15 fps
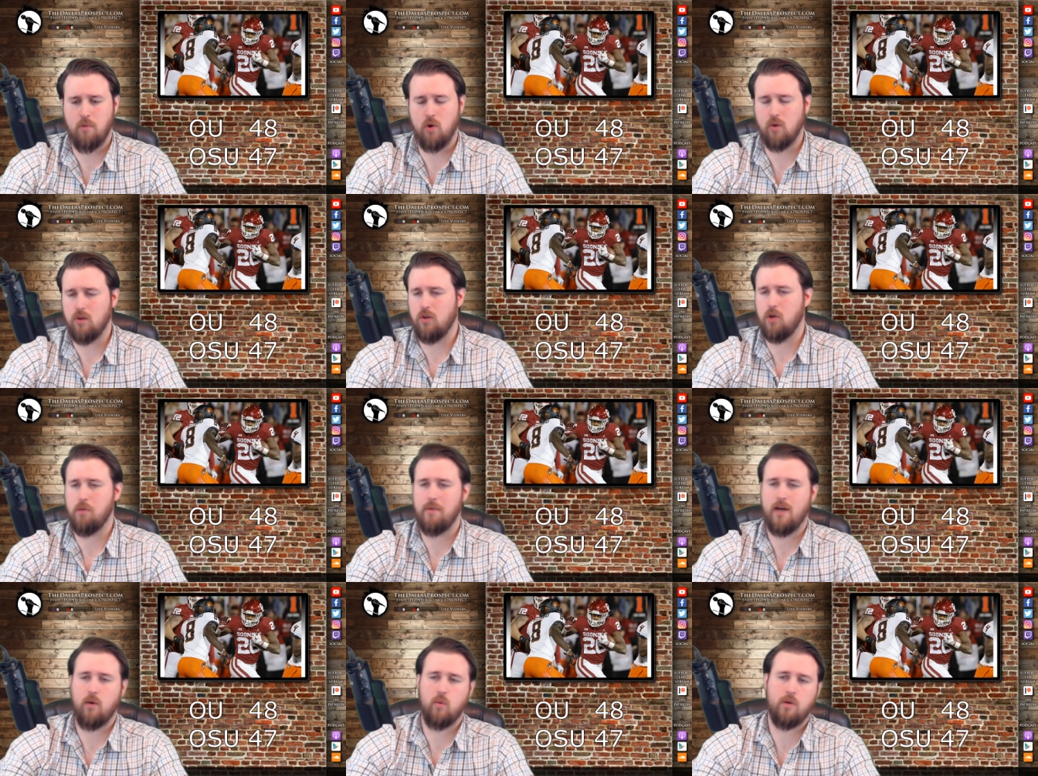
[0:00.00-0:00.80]

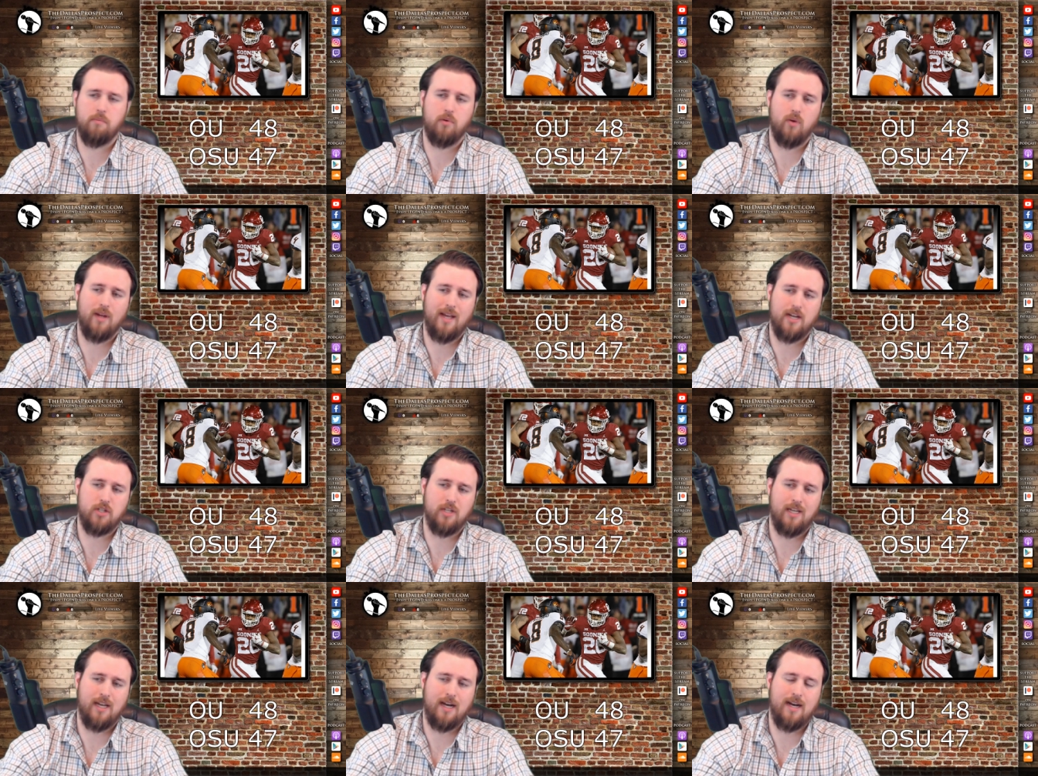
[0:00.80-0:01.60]
Oklahoma at one point
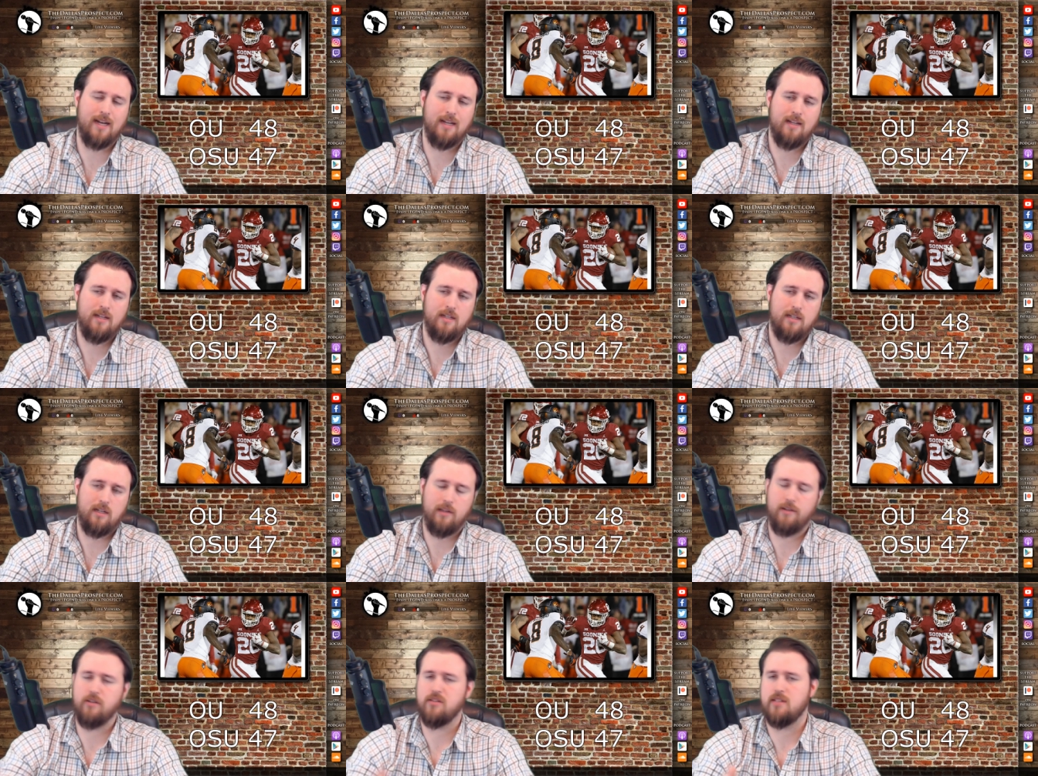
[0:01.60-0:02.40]
actually got a
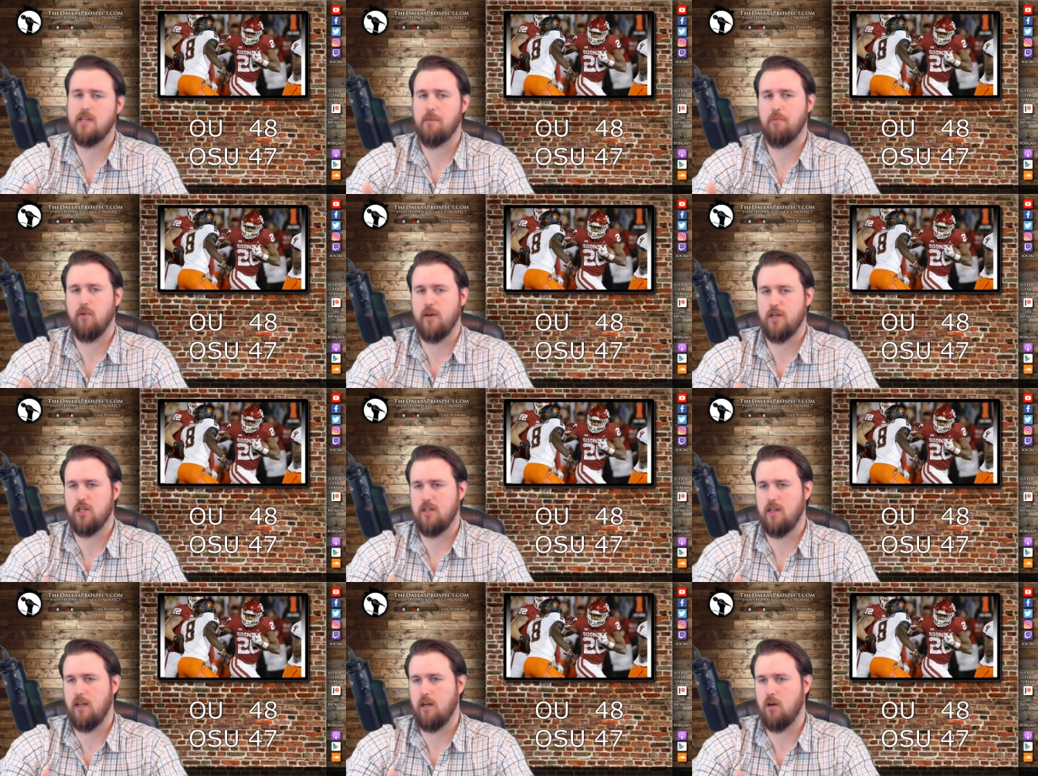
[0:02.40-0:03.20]
little
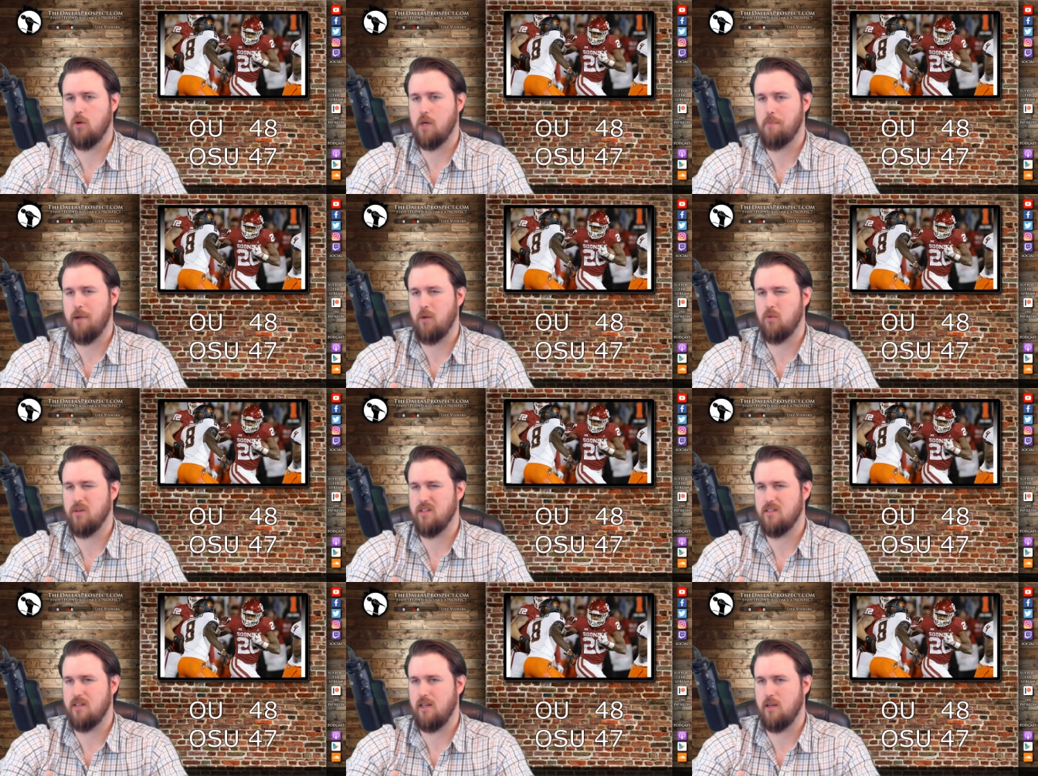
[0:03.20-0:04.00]
separation. They go up, I want
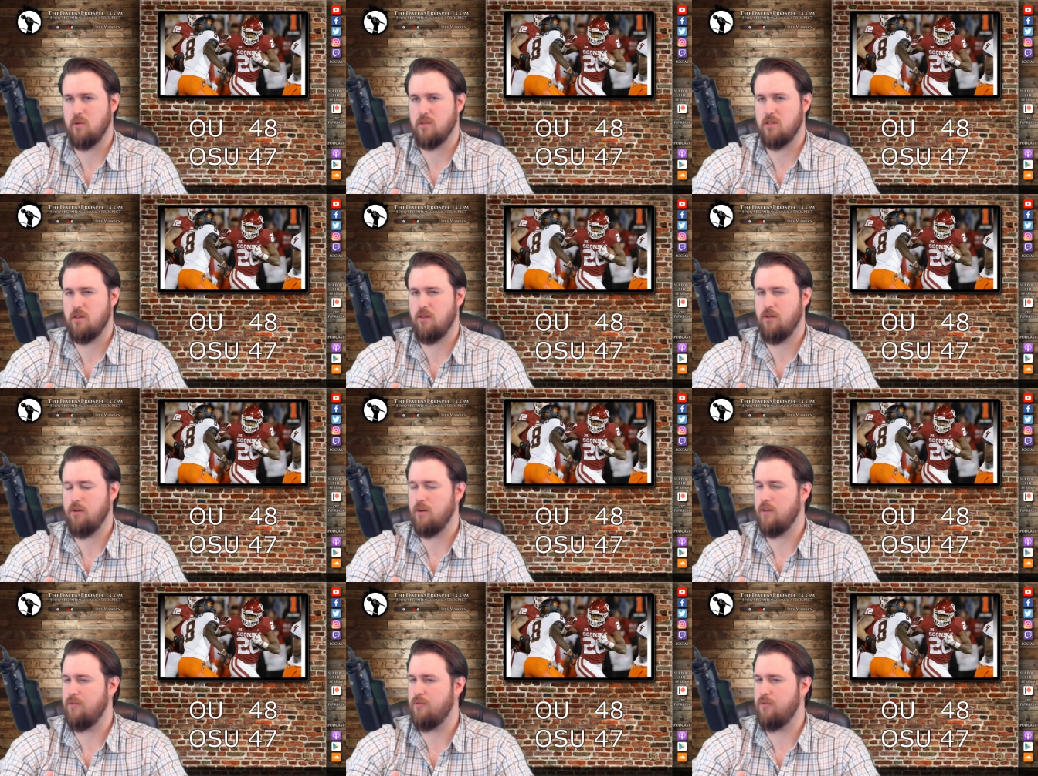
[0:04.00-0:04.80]
to say it was
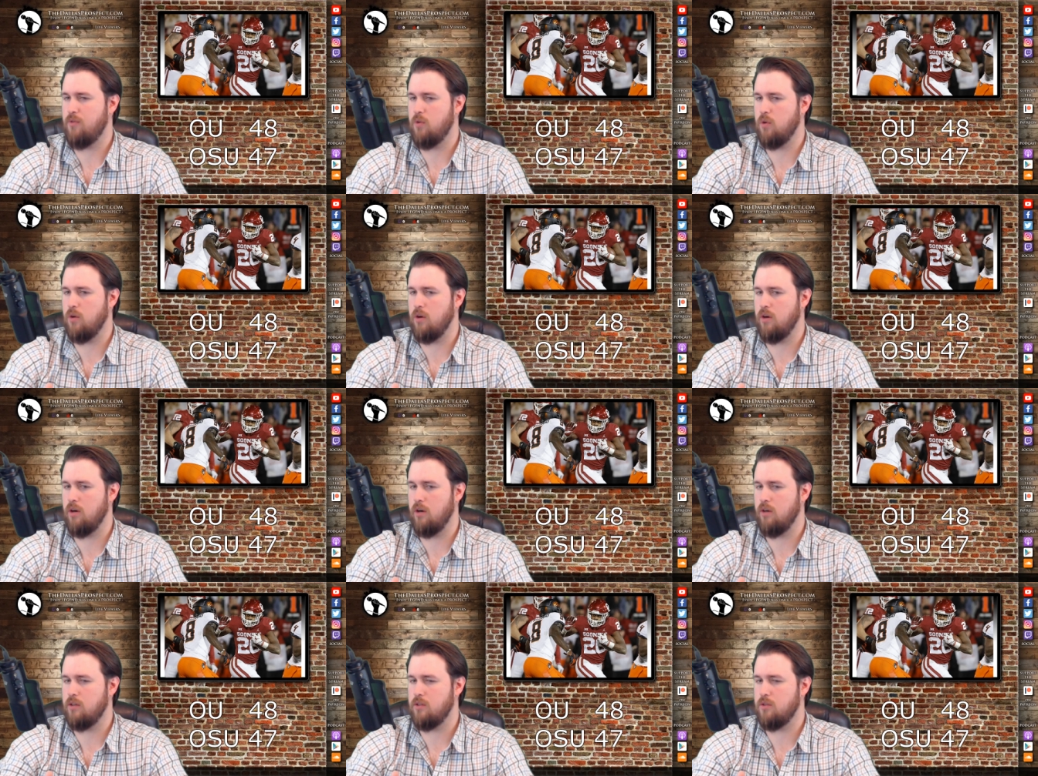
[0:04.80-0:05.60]

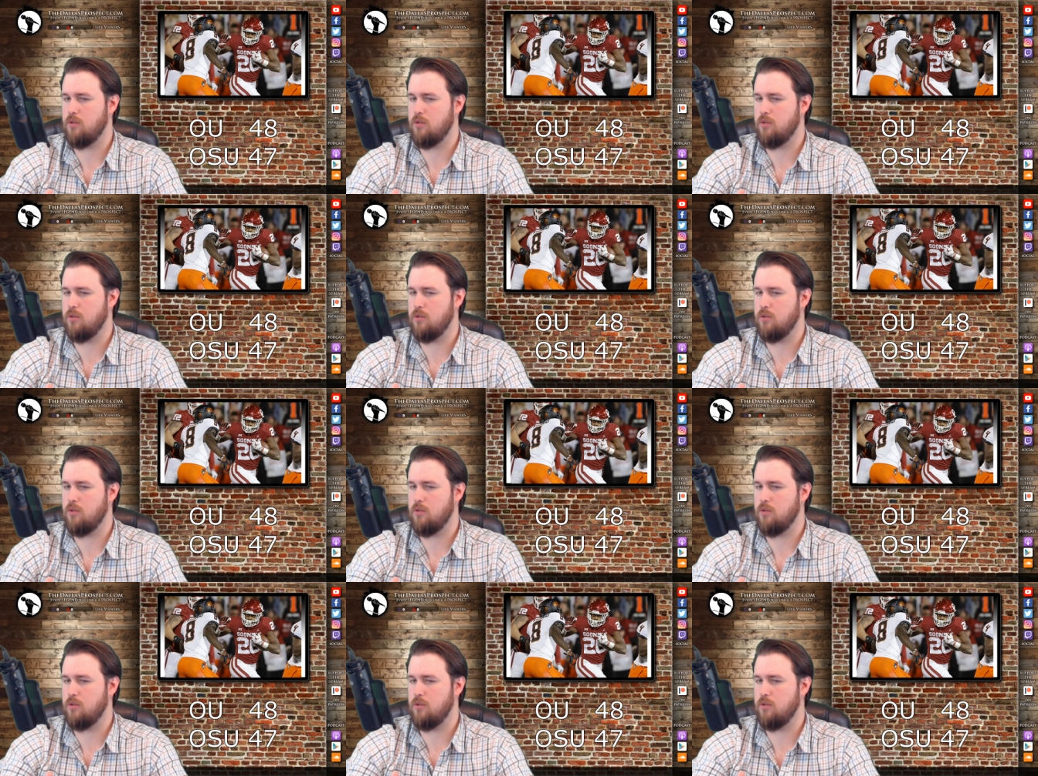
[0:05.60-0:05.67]
34